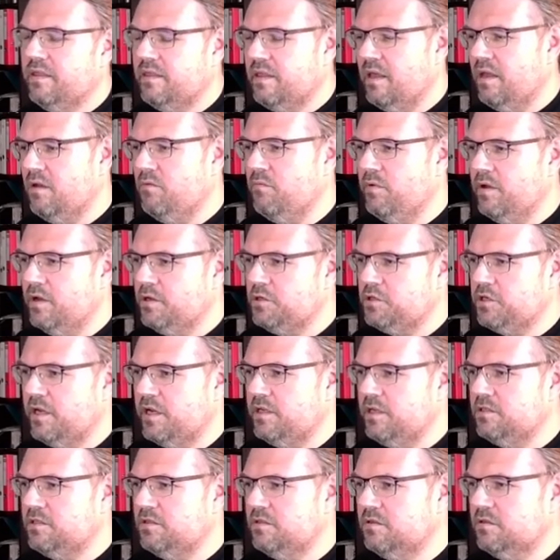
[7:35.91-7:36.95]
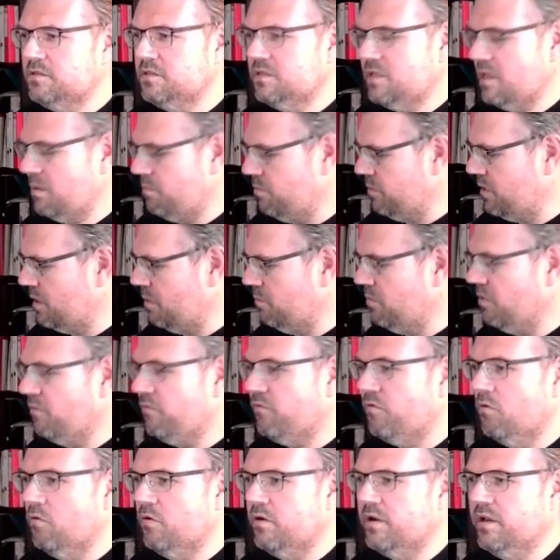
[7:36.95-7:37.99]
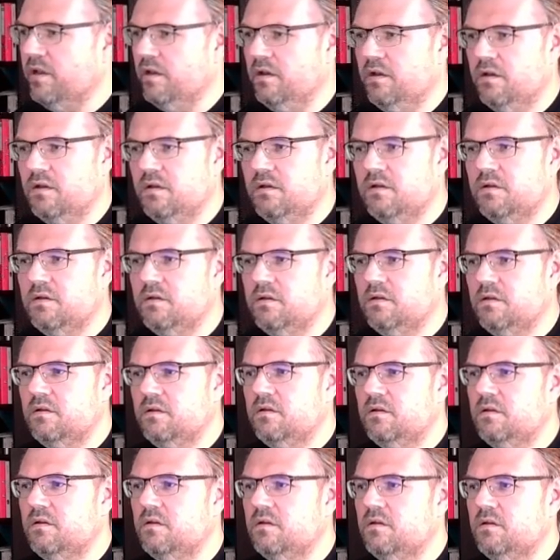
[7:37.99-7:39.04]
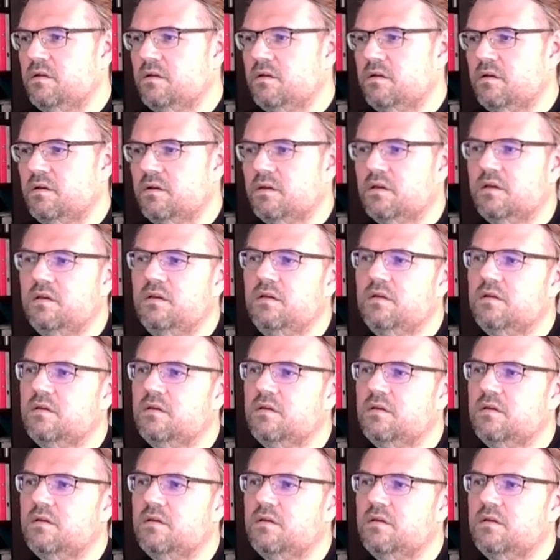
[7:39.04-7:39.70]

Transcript: then we are changing to step number 14. Okay?